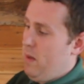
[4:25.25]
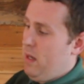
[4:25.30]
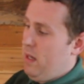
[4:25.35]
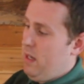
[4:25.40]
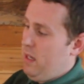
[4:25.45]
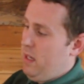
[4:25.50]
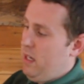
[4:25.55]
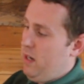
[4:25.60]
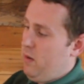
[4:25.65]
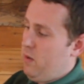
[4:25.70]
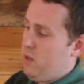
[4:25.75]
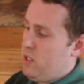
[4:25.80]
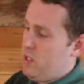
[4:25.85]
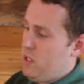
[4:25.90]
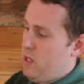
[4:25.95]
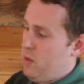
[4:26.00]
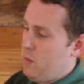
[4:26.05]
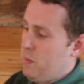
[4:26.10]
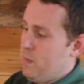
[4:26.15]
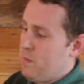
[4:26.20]
here at the
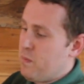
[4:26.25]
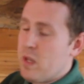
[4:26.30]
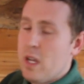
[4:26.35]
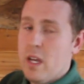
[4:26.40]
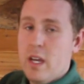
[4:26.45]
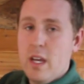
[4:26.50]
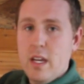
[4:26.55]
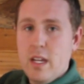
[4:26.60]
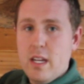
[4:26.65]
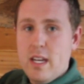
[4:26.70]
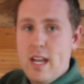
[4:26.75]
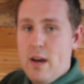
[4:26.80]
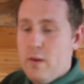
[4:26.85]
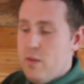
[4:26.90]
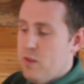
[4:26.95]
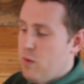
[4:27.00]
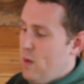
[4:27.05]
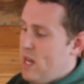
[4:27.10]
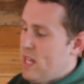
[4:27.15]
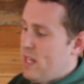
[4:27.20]
zoo. Now,
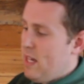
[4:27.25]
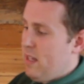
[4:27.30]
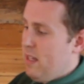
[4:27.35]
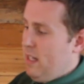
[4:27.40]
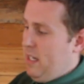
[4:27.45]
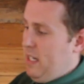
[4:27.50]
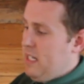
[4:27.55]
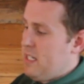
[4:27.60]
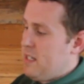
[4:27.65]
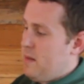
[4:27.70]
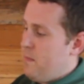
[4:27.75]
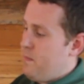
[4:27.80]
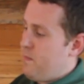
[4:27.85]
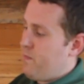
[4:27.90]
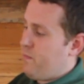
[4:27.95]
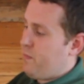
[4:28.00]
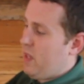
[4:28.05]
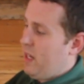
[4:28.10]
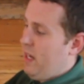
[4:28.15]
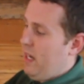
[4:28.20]
the way that they'll eat
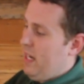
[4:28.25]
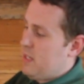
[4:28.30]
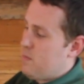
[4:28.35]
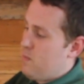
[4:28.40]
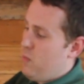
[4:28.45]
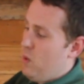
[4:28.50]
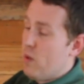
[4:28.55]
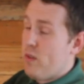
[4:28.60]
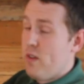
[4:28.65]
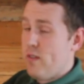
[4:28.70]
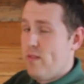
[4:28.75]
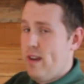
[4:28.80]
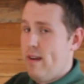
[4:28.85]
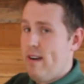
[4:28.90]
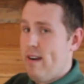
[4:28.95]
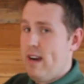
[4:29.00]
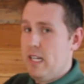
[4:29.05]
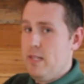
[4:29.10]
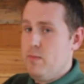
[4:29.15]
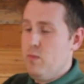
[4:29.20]
is both of
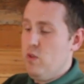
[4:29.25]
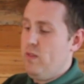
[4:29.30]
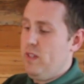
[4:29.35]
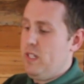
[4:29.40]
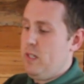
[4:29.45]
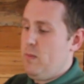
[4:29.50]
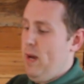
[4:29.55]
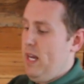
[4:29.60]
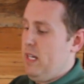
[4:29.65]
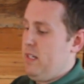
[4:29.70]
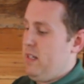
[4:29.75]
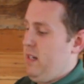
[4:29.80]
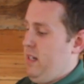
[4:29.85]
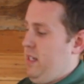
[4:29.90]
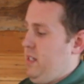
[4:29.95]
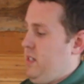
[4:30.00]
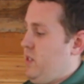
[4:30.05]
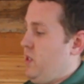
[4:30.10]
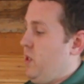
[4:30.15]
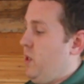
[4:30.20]
their eyes move independently,
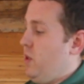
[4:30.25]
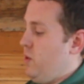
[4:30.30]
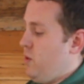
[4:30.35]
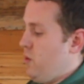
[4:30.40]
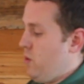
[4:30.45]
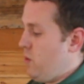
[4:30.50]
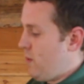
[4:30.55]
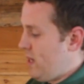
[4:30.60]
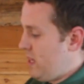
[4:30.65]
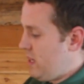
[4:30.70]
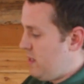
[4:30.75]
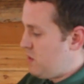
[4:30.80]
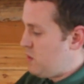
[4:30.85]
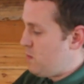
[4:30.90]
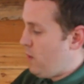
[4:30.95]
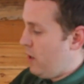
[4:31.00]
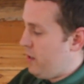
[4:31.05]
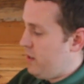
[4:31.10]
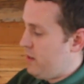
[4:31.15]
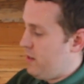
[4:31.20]
so you'll know when they've
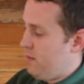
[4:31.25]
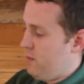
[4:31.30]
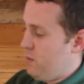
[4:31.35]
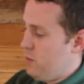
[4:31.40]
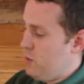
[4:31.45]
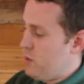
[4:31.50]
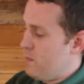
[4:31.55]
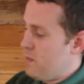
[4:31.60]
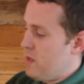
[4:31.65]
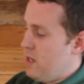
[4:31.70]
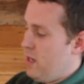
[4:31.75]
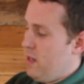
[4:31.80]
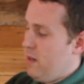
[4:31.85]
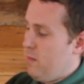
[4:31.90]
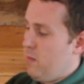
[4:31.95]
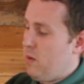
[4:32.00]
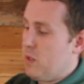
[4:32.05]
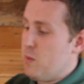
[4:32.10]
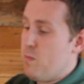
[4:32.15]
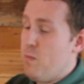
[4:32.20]
spotted the food,
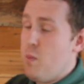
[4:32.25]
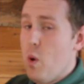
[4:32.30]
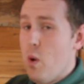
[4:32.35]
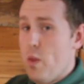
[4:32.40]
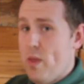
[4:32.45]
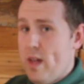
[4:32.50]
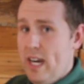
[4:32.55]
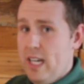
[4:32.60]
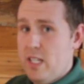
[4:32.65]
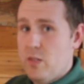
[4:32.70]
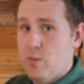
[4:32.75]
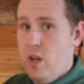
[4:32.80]
because both eyes will